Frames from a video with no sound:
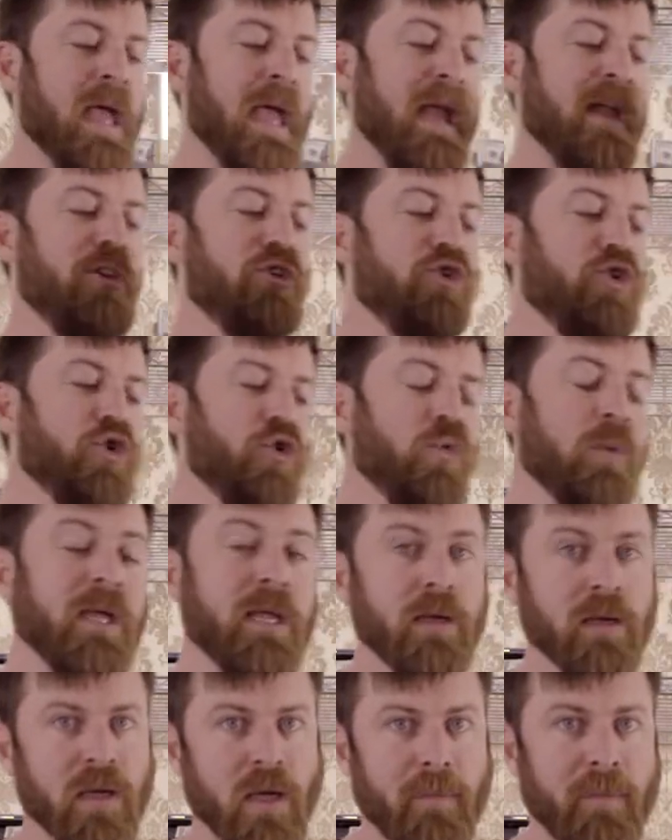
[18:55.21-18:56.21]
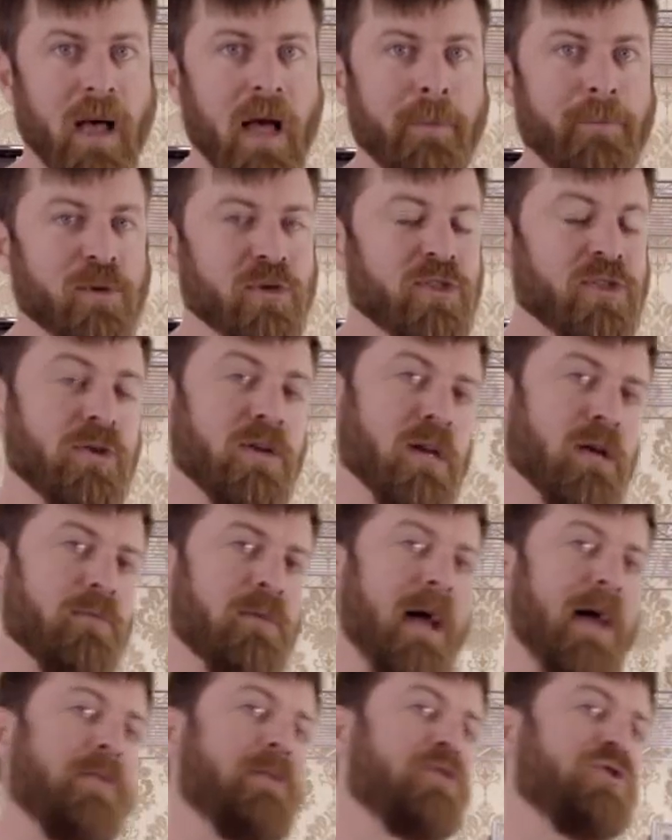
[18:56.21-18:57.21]
a new income opportunity
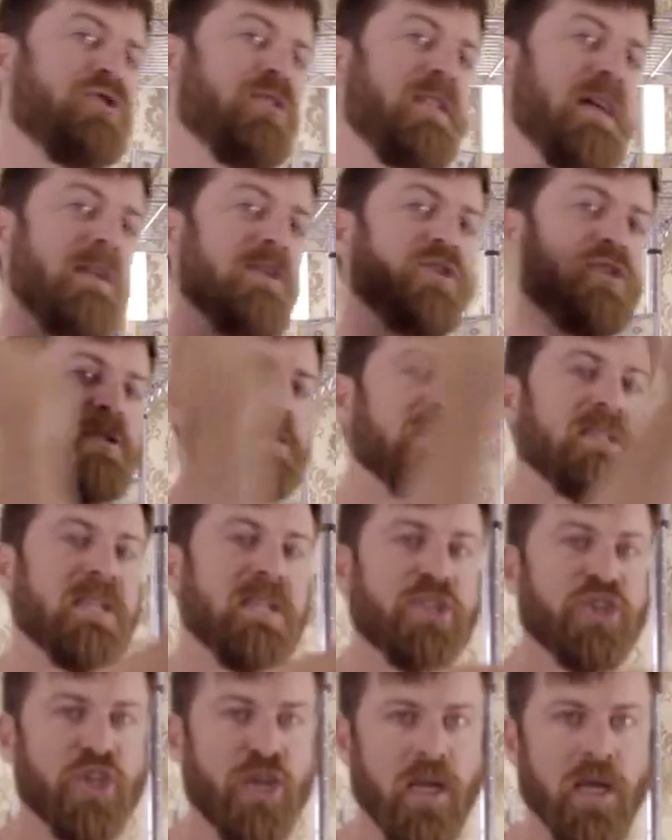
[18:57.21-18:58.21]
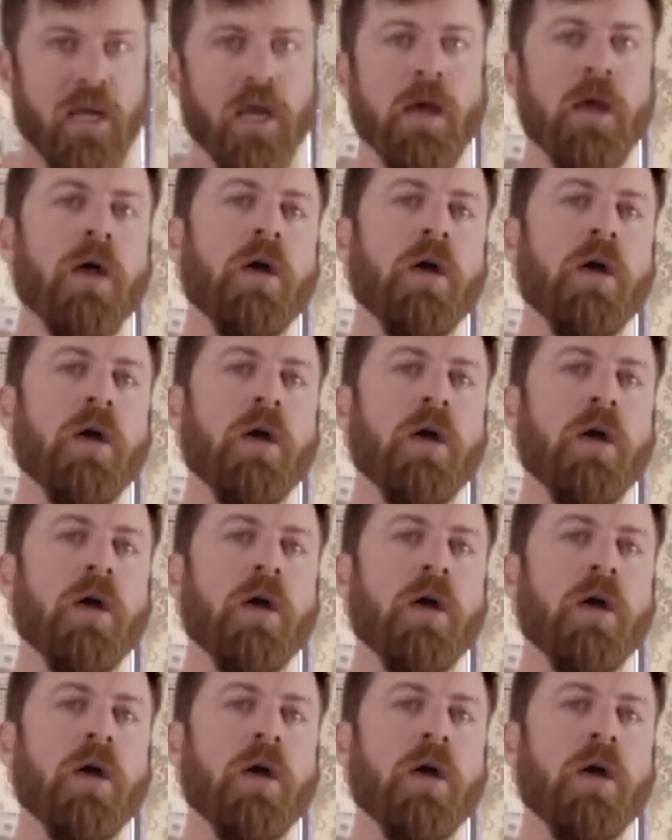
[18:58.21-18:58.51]
rather than just teaching